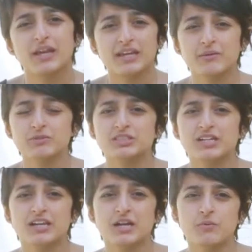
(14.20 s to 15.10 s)
I came to
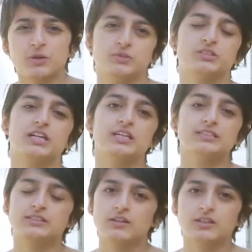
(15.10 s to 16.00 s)
Strelka, what was really
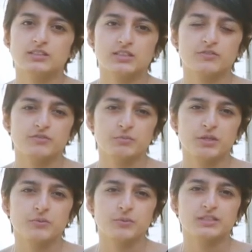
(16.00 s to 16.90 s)
astonishing for
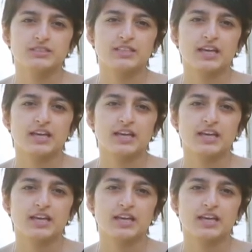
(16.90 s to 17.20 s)
me was